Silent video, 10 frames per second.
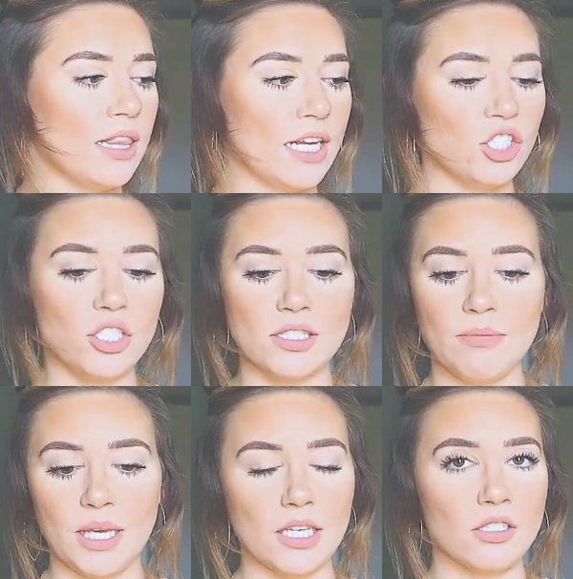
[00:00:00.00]
That's just
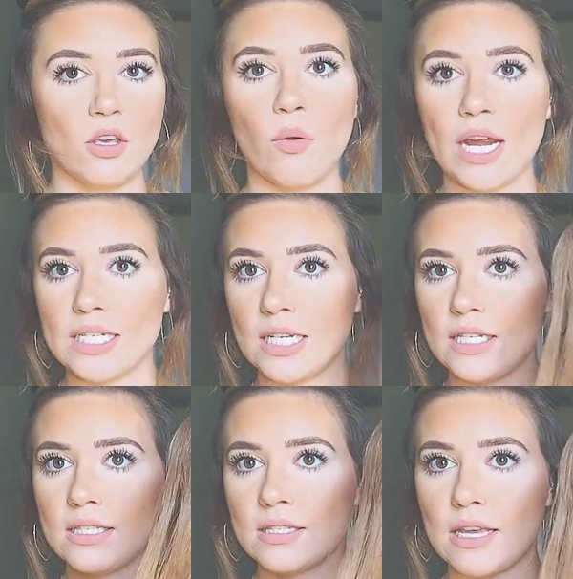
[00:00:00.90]
me. So I
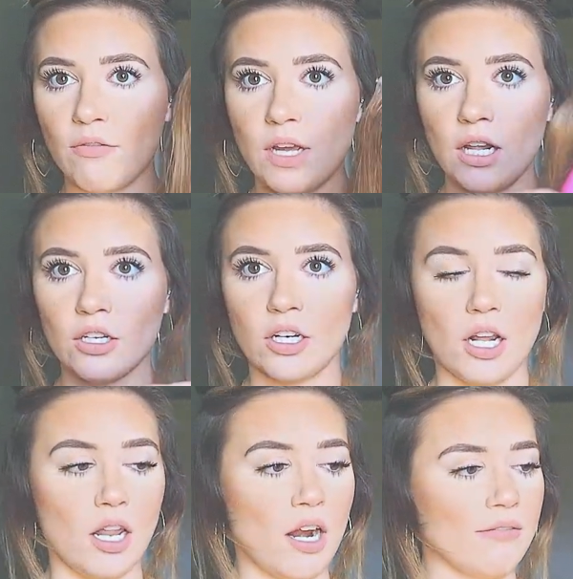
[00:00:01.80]
did self-color
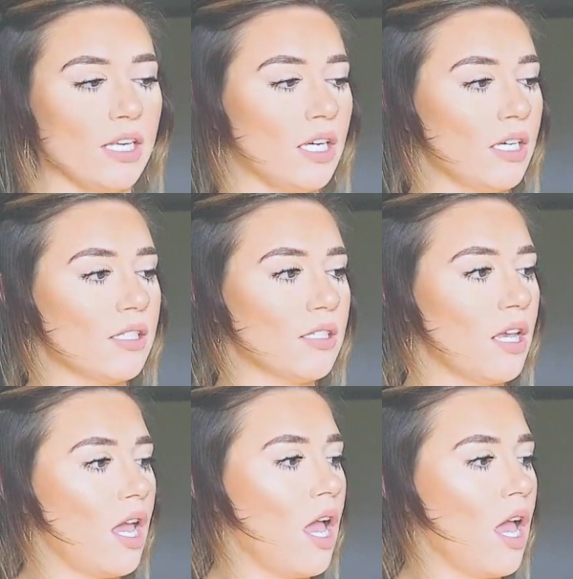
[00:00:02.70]
a lot of these